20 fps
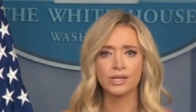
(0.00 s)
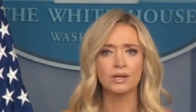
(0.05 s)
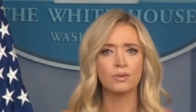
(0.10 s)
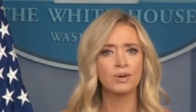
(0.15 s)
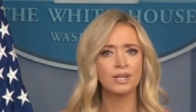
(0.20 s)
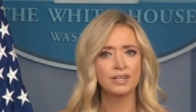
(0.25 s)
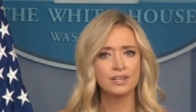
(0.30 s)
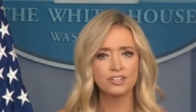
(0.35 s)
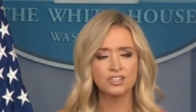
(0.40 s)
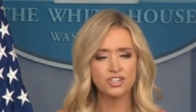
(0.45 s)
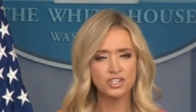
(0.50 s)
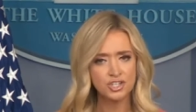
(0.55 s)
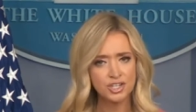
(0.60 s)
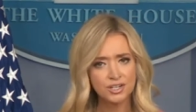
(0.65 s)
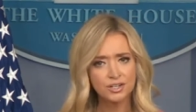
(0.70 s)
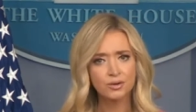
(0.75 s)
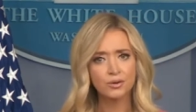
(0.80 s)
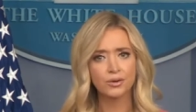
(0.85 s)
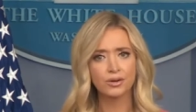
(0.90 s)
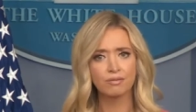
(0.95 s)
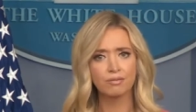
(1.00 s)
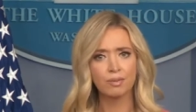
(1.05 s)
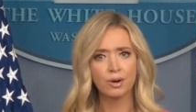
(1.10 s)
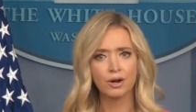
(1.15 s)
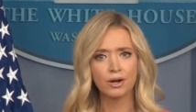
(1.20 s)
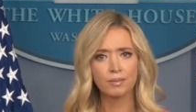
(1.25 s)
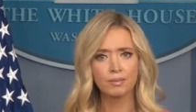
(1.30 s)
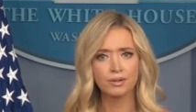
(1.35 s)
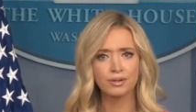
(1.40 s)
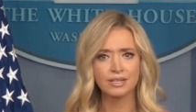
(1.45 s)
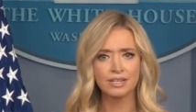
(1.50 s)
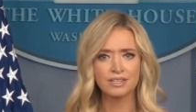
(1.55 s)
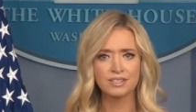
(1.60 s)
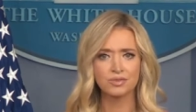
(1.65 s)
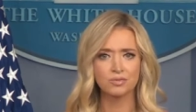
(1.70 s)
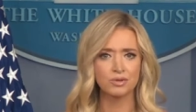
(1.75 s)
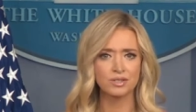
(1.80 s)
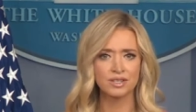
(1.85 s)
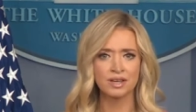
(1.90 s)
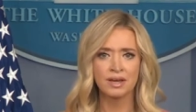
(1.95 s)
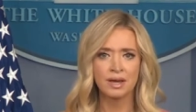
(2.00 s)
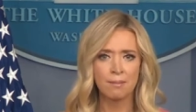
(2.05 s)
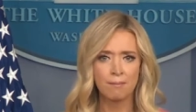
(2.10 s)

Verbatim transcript: when the shield of Park Police was